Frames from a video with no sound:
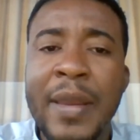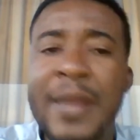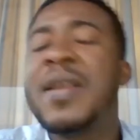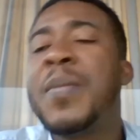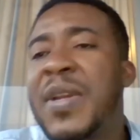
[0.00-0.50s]

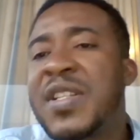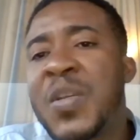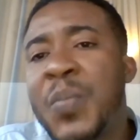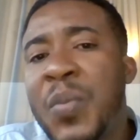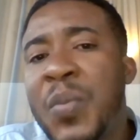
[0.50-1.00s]
and the
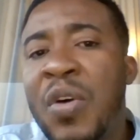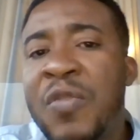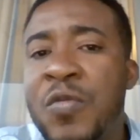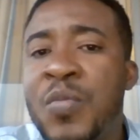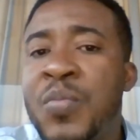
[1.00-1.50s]

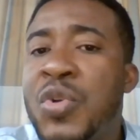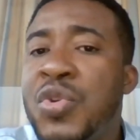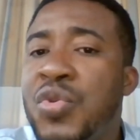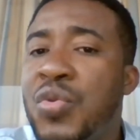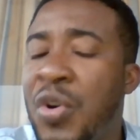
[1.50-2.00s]
principle of
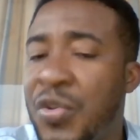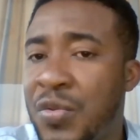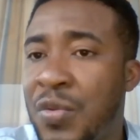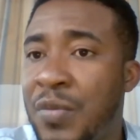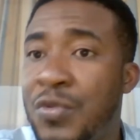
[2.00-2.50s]
Ubuntu
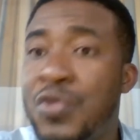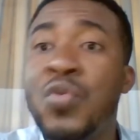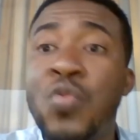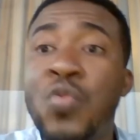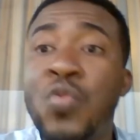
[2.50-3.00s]
also.
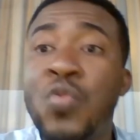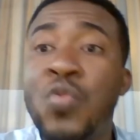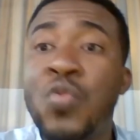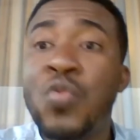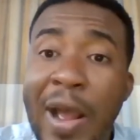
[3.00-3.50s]
You
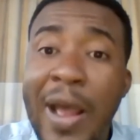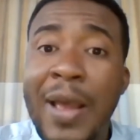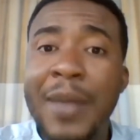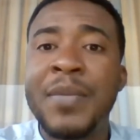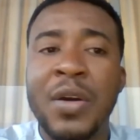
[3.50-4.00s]
were
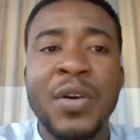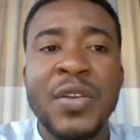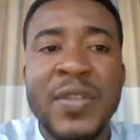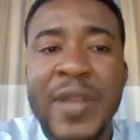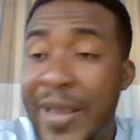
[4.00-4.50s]
because
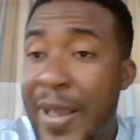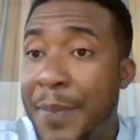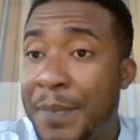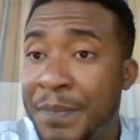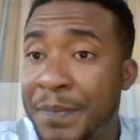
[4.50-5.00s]
I am.
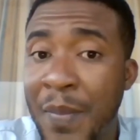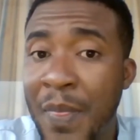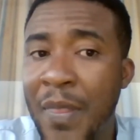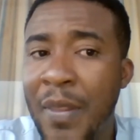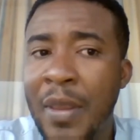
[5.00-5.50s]

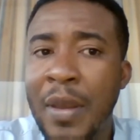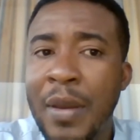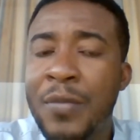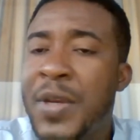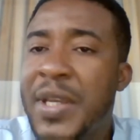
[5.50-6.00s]

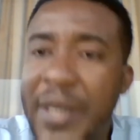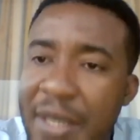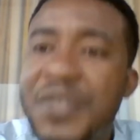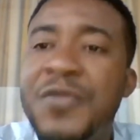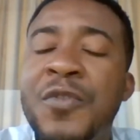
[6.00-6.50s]
We can't
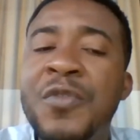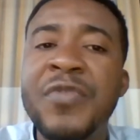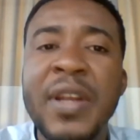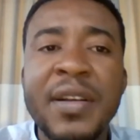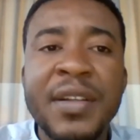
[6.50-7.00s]

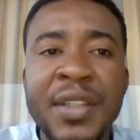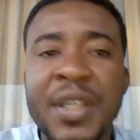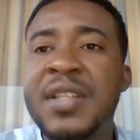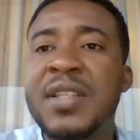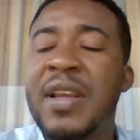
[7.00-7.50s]
fulfill
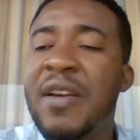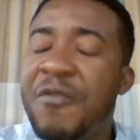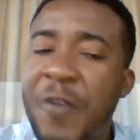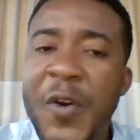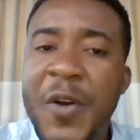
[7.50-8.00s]
this
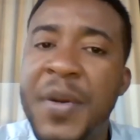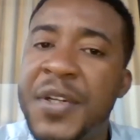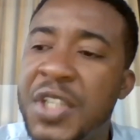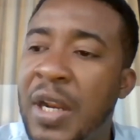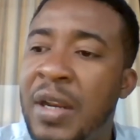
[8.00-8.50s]

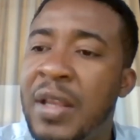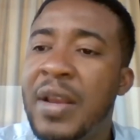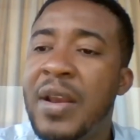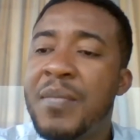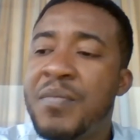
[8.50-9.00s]
fundamental
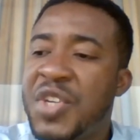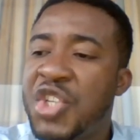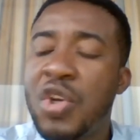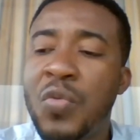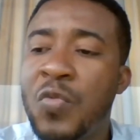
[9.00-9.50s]

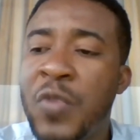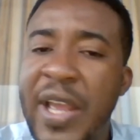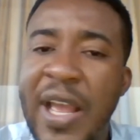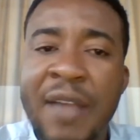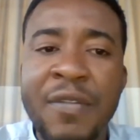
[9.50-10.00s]
mission
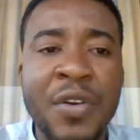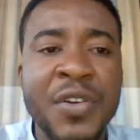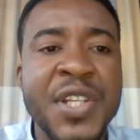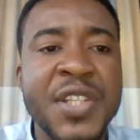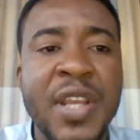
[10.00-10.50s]
we have
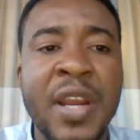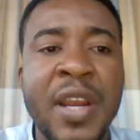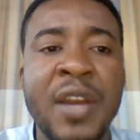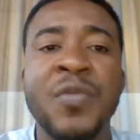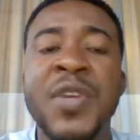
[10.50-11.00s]
on this
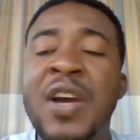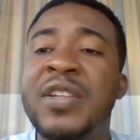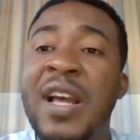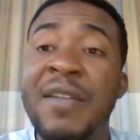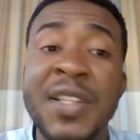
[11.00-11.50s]
earth
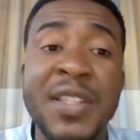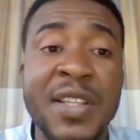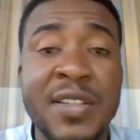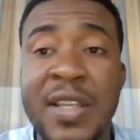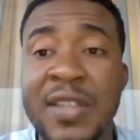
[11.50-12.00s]
without having
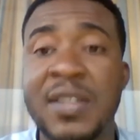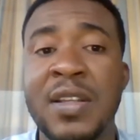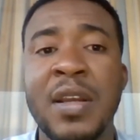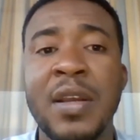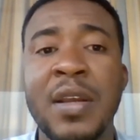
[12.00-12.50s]
this sense.
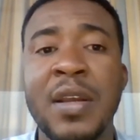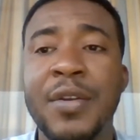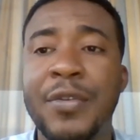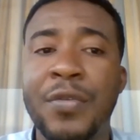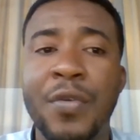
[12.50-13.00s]

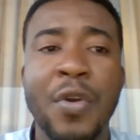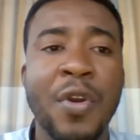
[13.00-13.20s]
So